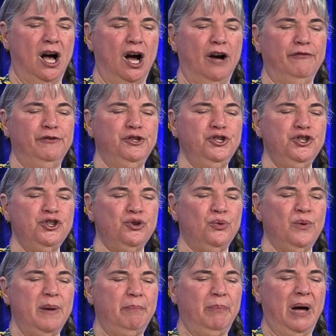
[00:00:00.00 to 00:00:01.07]
of
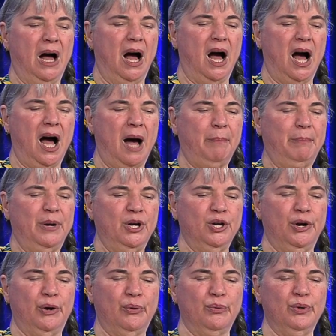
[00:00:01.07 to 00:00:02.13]
trip-hop
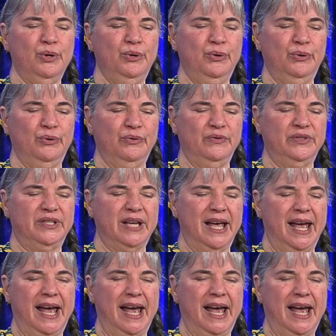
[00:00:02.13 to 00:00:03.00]
grooves